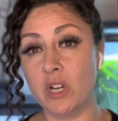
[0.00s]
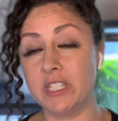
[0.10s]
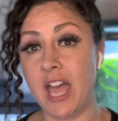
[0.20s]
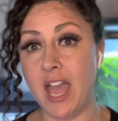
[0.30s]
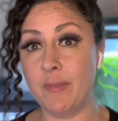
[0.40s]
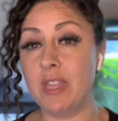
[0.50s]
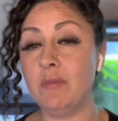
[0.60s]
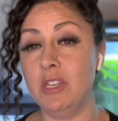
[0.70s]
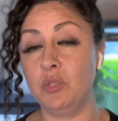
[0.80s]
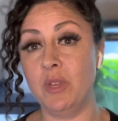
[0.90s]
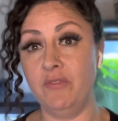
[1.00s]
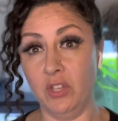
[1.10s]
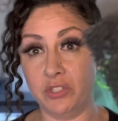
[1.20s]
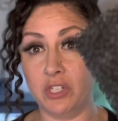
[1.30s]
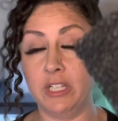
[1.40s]
time in between
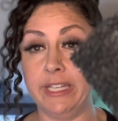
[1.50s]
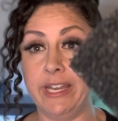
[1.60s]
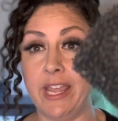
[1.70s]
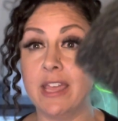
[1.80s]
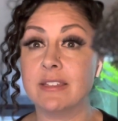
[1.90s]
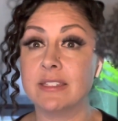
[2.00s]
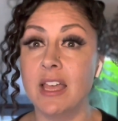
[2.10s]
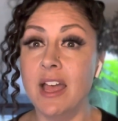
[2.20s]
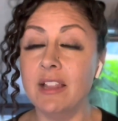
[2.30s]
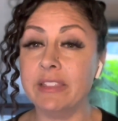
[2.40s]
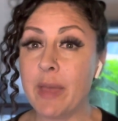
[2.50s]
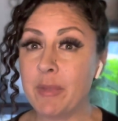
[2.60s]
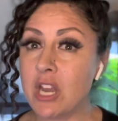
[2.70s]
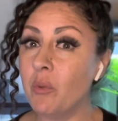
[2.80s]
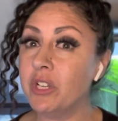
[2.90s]
filter cleanings? Let me
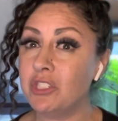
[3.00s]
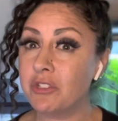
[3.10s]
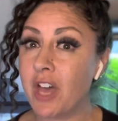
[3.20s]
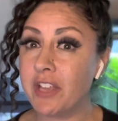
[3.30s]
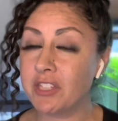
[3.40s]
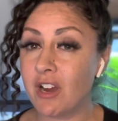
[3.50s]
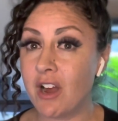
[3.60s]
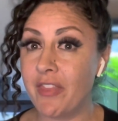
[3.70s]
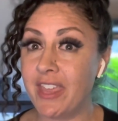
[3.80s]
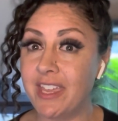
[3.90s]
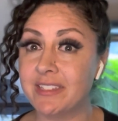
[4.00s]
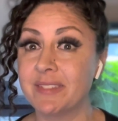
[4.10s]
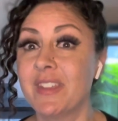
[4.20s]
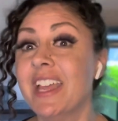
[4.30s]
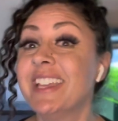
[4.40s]
know what your thoughts are on these.
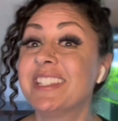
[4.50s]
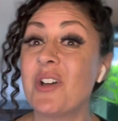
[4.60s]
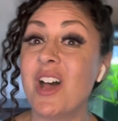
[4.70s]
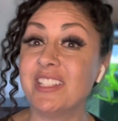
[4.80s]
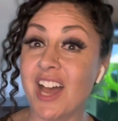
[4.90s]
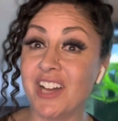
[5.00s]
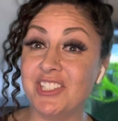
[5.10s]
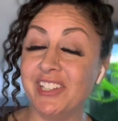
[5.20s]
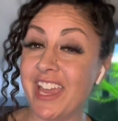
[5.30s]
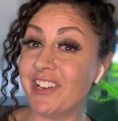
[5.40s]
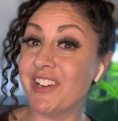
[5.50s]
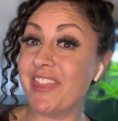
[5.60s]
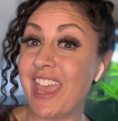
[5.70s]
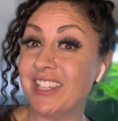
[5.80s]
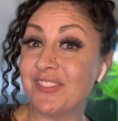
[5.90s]
So I'll talk to you later.
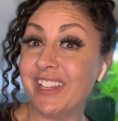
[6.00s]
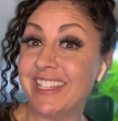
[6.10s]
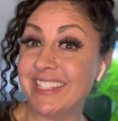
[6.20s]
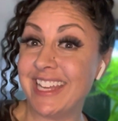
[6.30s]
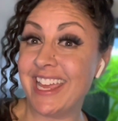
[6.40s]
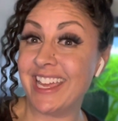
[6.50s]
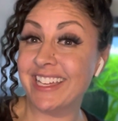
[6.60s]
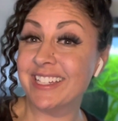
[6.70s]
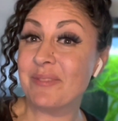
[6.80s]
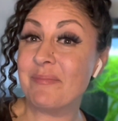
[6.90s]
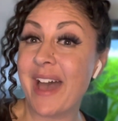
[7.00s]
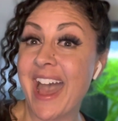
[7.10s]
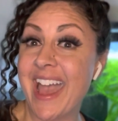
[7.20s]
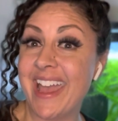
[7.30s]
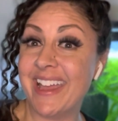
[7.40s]
Thanks for listening.
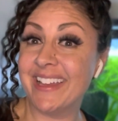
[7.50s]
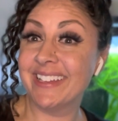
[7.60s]
Bye.